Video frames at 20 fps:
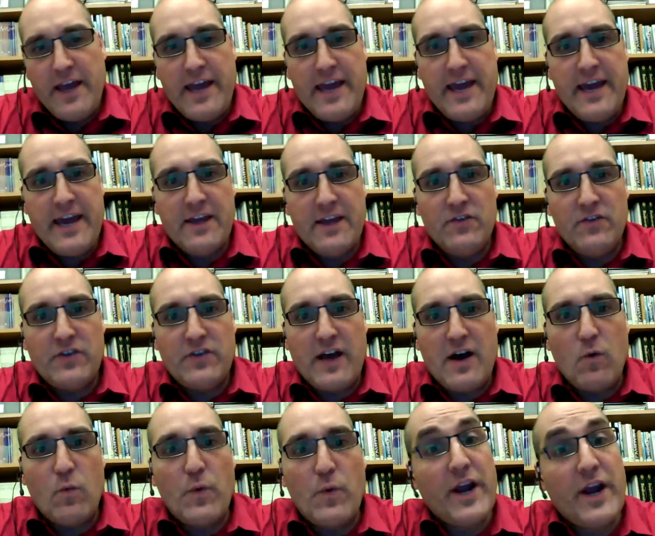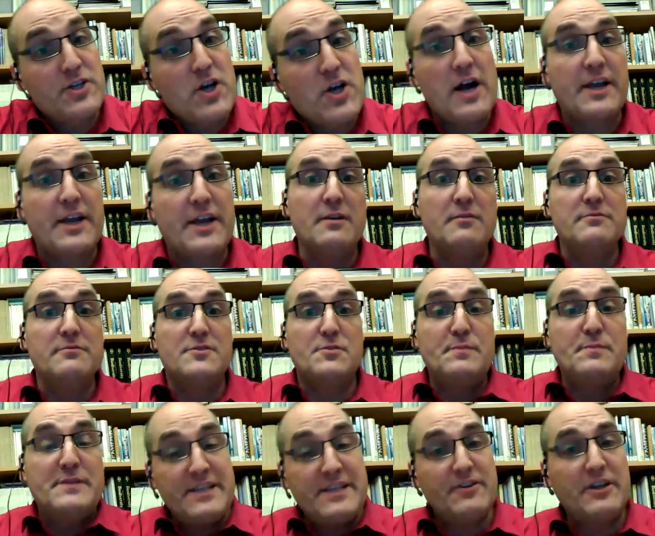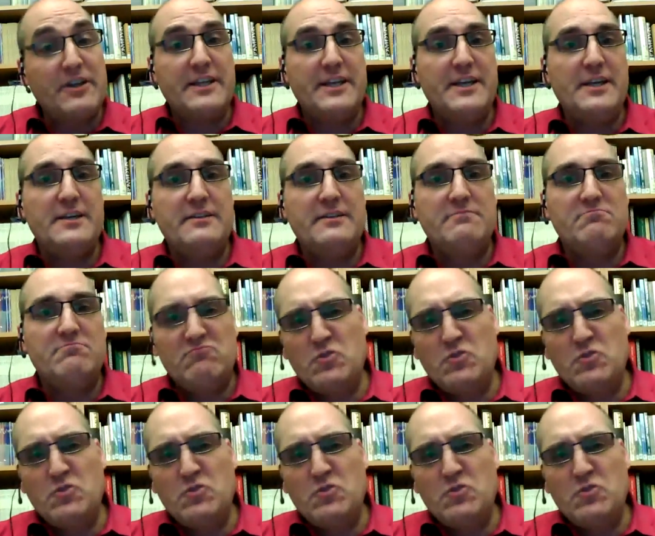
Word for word: and uh, we are talking specifically